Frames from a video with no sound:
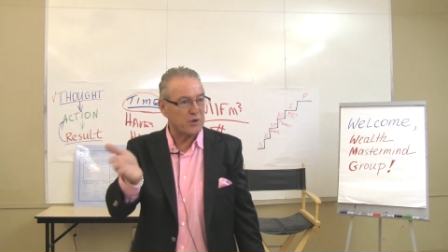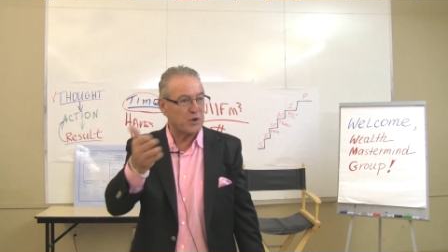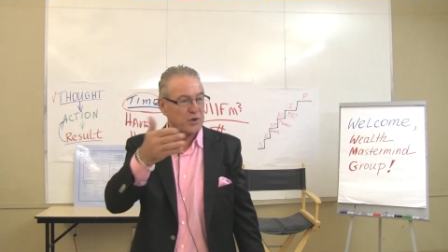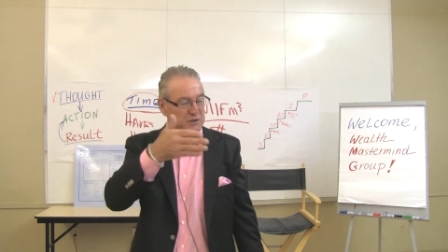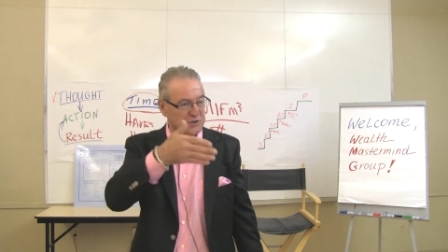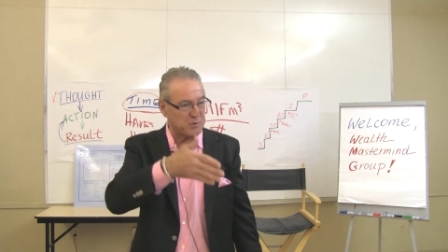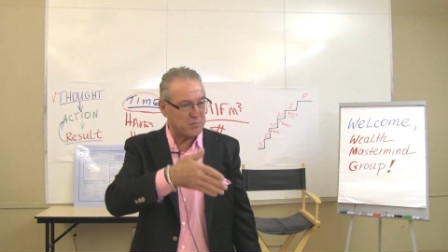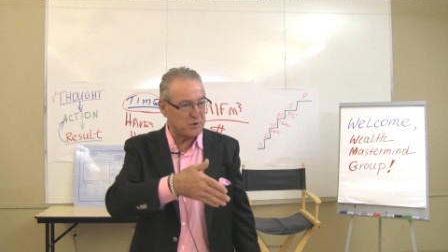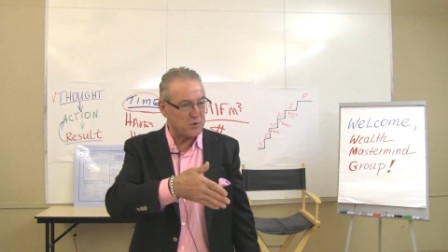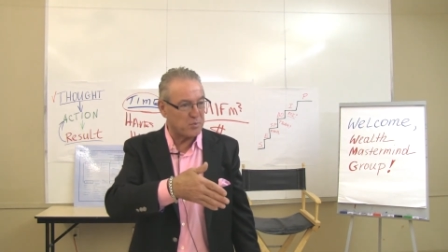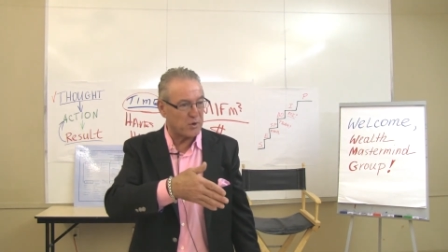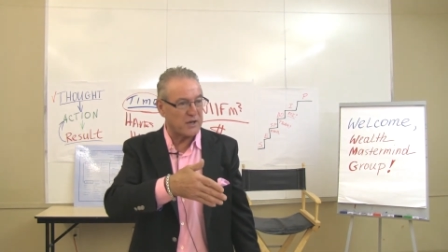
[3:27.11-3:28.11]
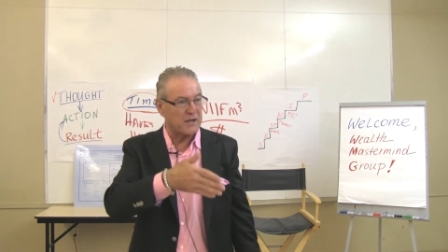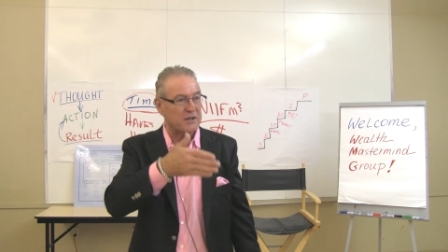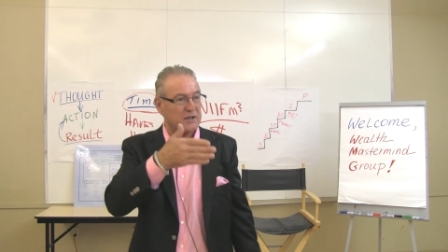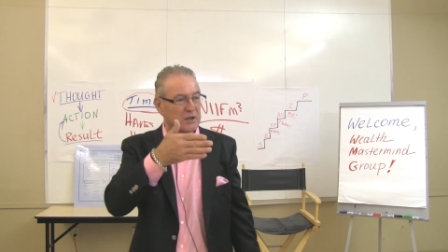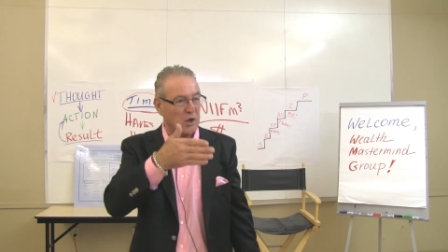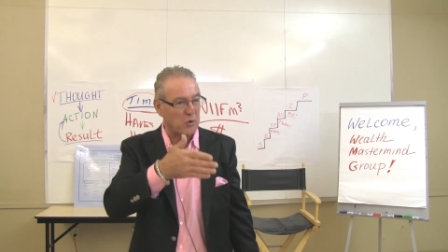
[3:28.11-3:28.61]
Look at your blueprint,
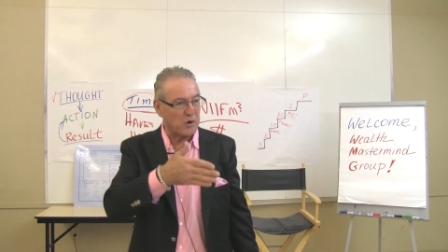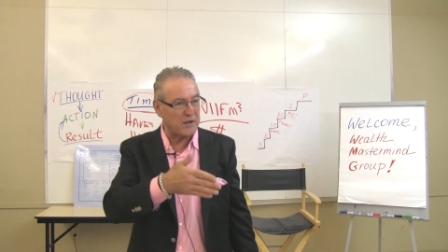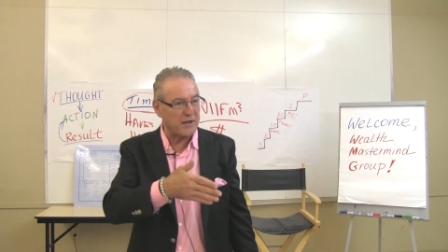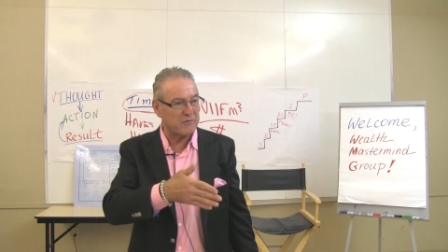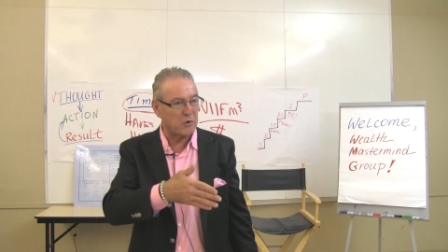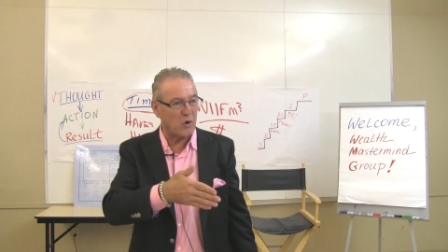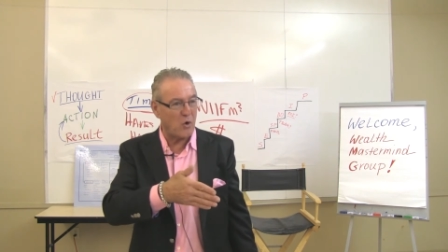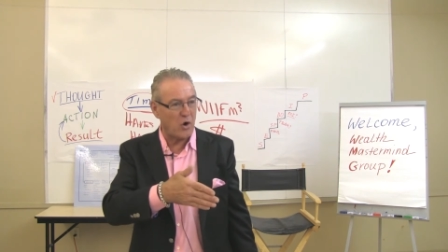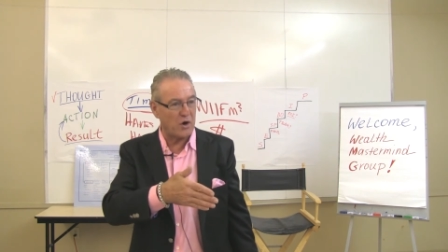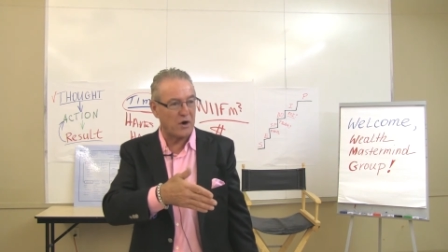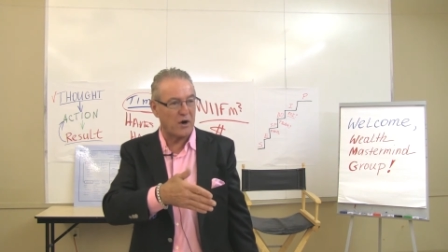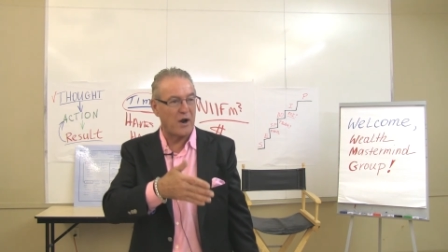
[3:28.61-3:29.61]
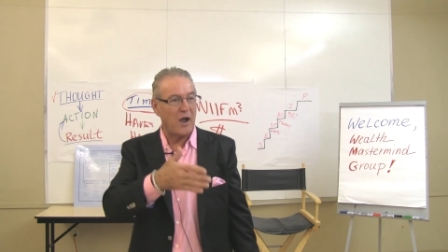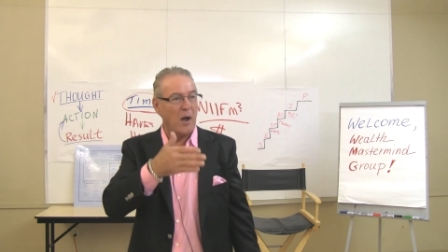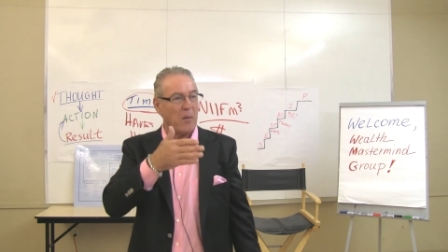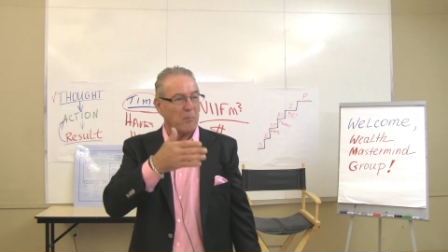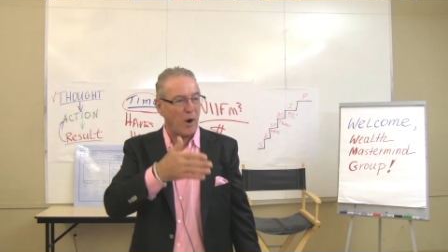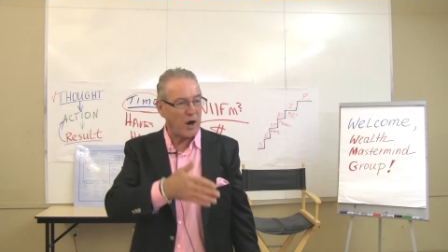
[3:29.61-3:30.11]
lower left corner.
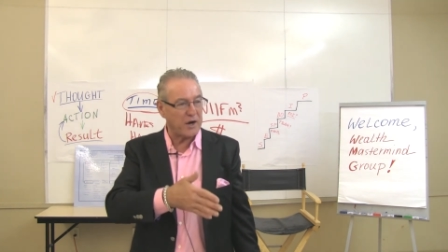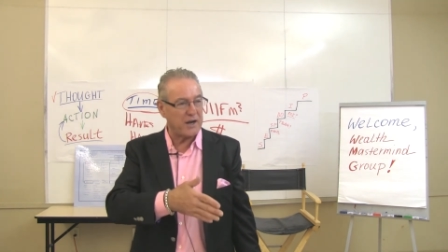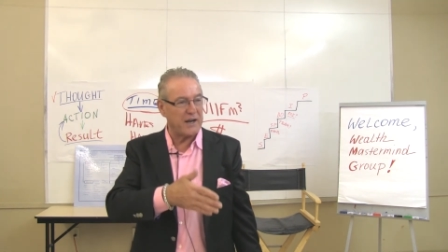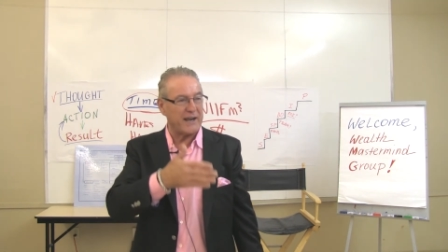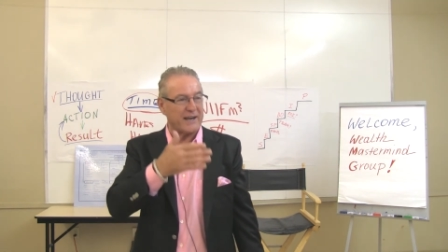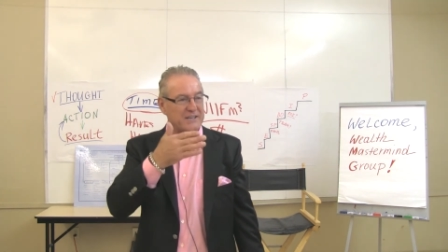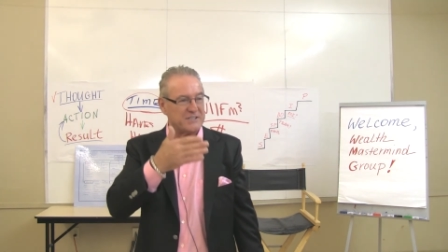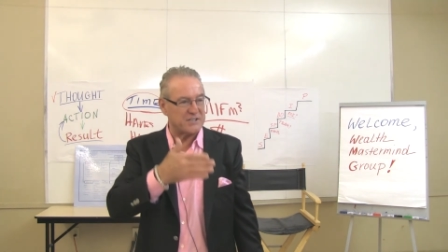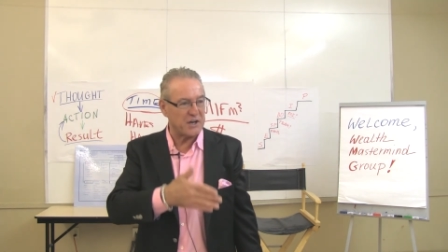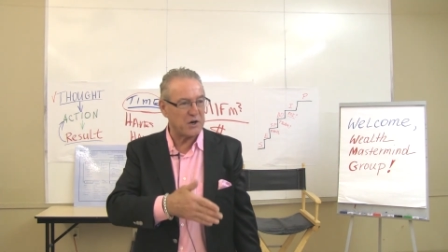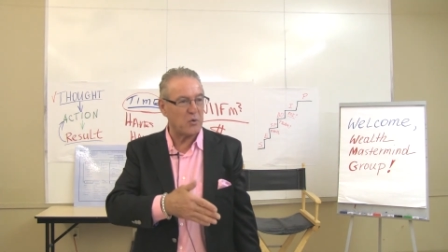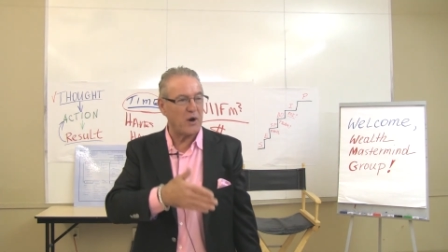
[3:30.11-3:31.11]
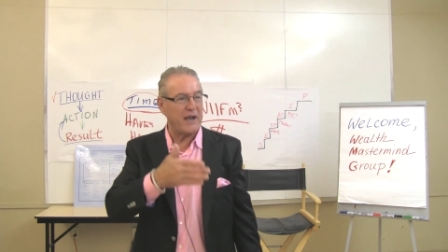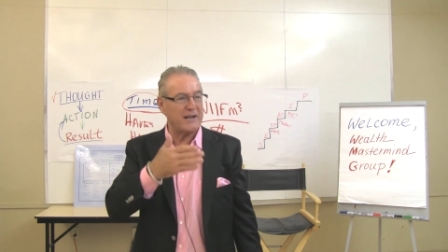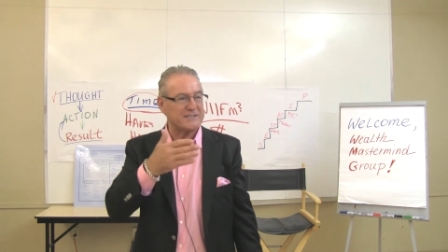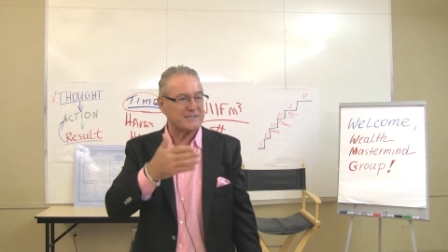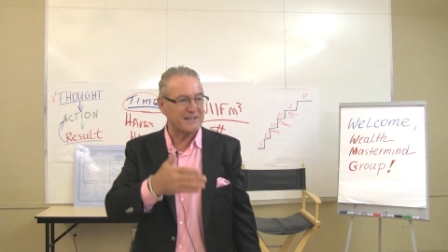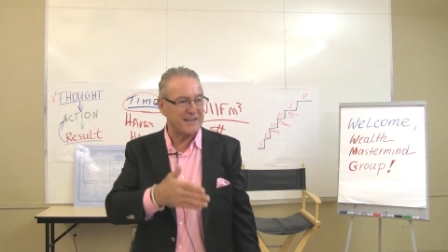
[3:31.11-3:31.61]
Marketing
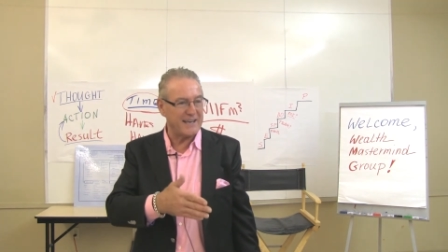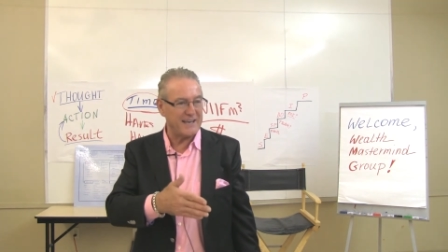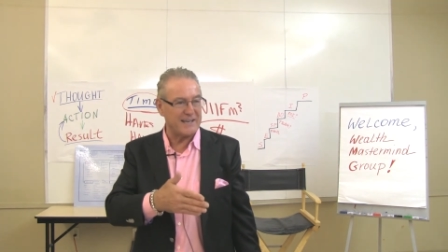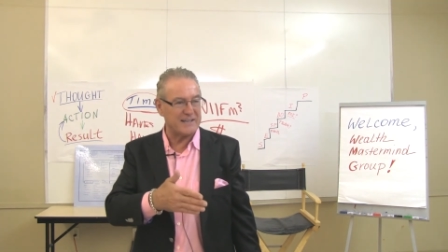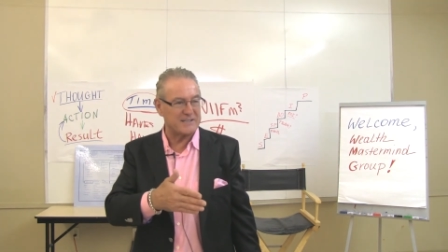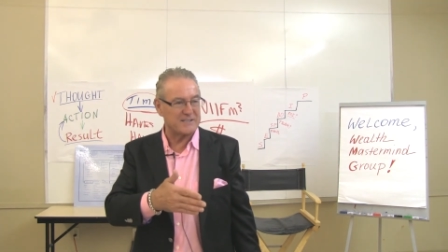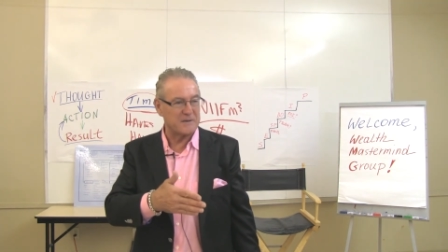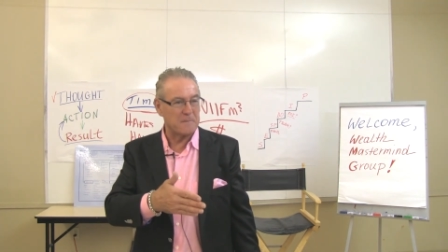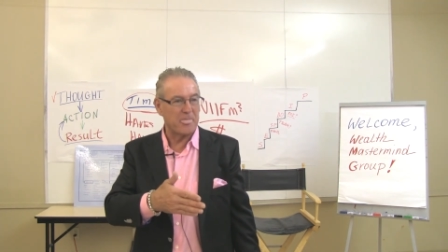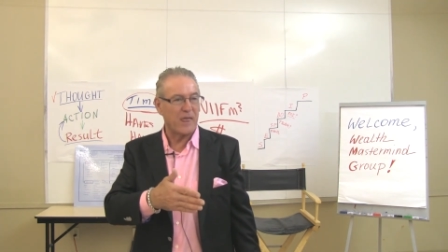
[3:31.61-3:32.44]
generates leads.